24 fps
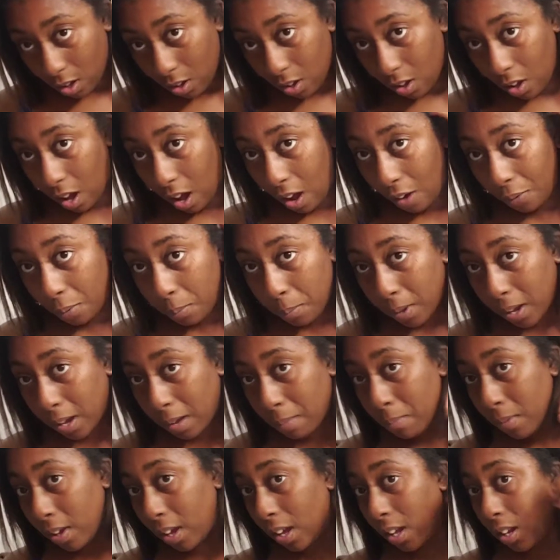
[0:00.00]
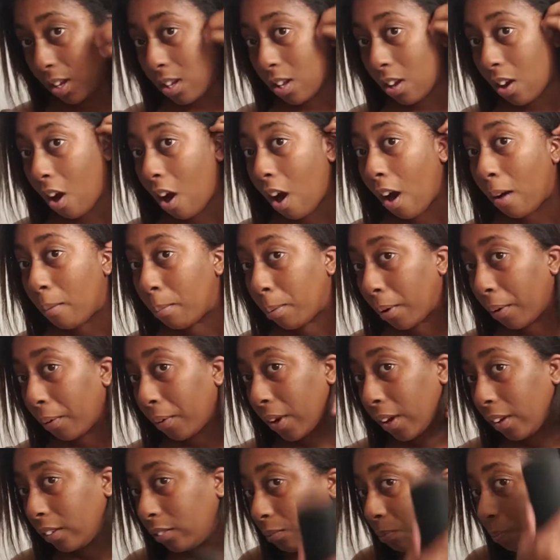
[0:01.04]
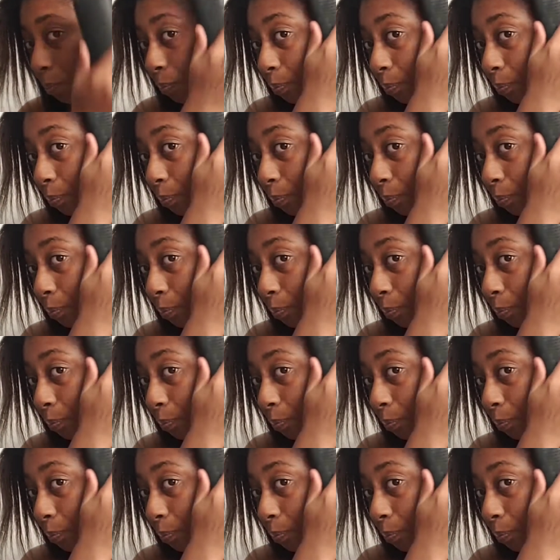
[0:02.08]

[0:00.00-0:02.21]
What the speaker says: I will be admit, heartbroken.